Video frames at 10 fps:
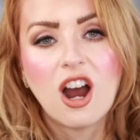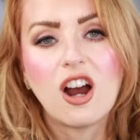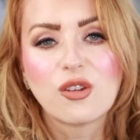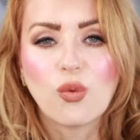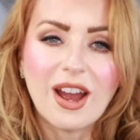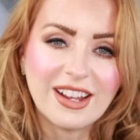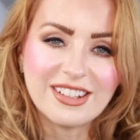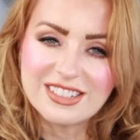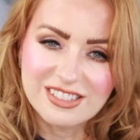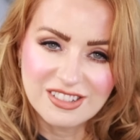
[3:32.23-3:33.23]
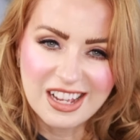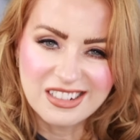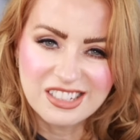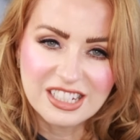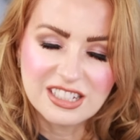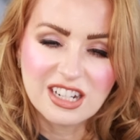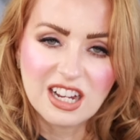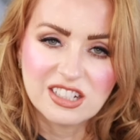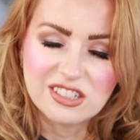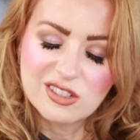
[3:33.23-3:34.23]
on why it's landing
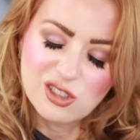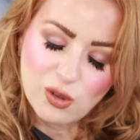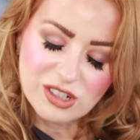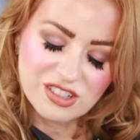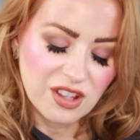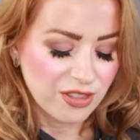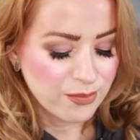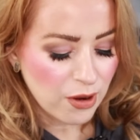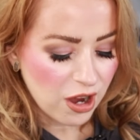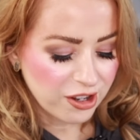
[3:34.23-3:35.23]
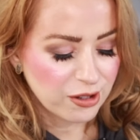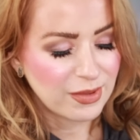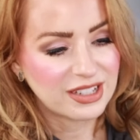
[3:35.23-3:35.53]
kind of towards the bottom,